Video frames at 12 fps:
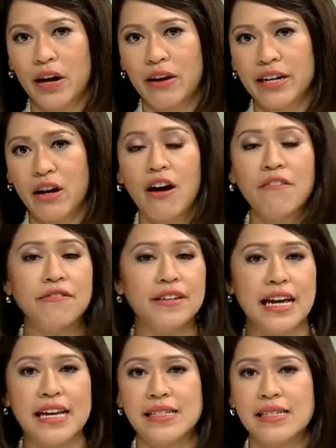where it
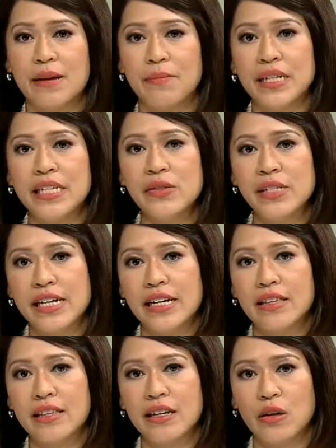often ends up
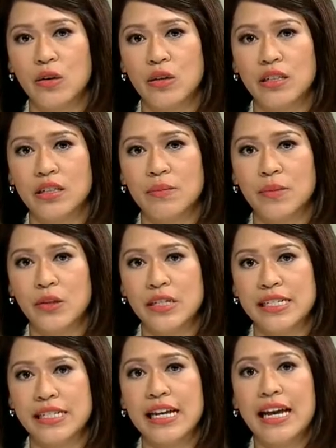polluting the local
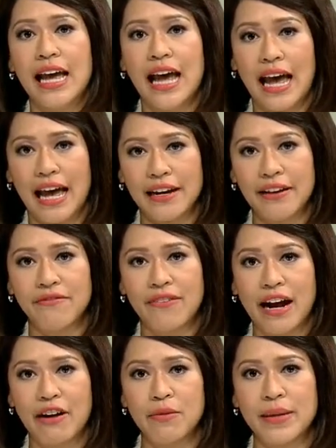community and
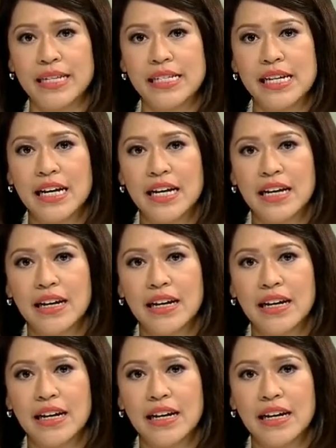environment.